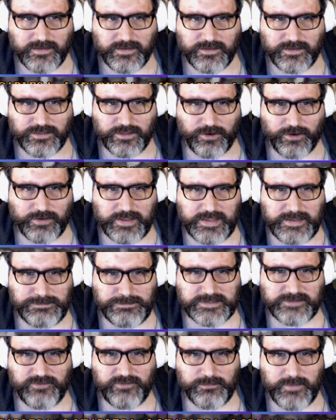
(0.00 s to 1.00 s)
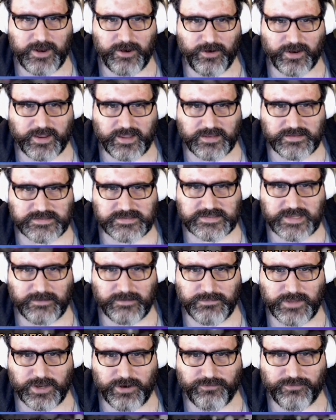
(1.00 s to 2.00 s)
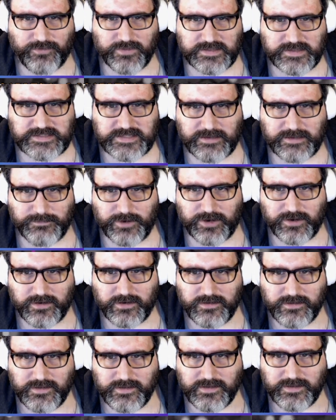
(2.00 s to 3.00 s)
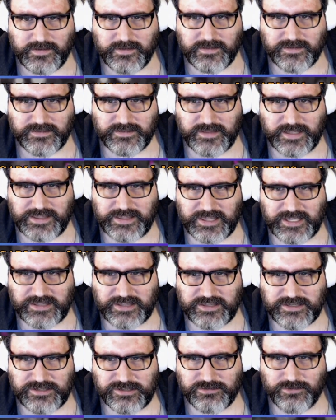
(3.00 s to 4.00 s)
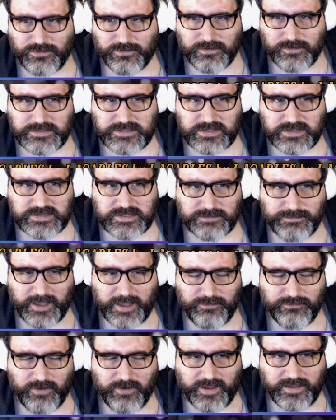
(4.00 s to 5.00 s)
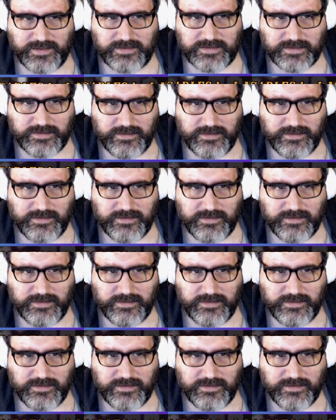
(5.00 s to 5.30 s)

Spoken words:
There are heaps of Americans come there for the summer. They think this shore is just about right."